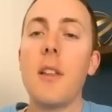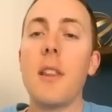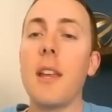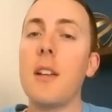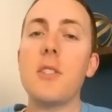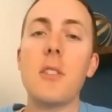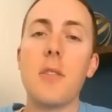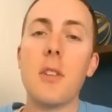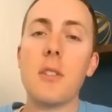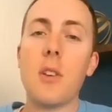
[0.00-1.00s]
the engine
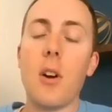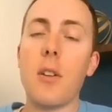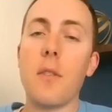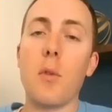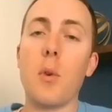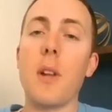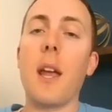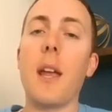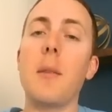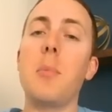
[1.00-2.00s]
of this car and the
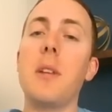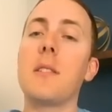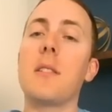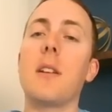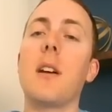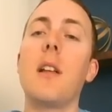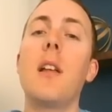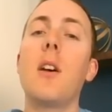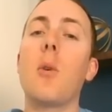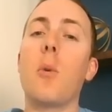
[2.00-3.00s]
488 Pista
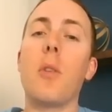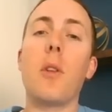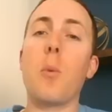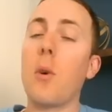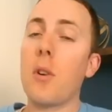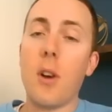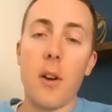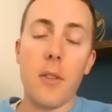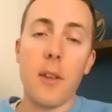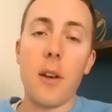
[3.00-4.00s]
were the world
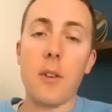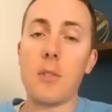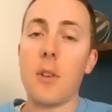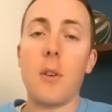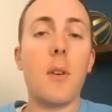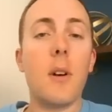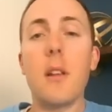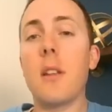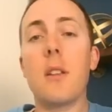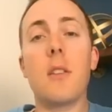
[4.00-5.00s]
car of the year, so
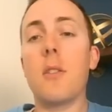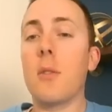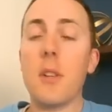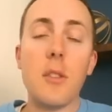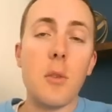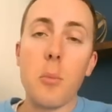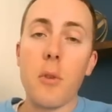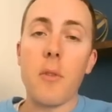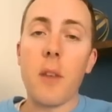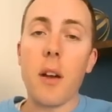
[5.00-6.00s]
you don't need to
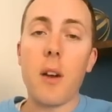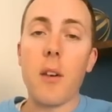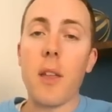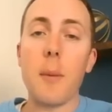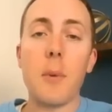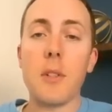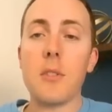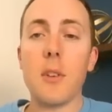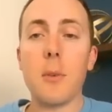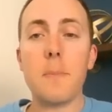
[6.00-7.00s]
improve that car that much.
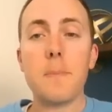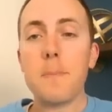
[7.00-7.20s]
So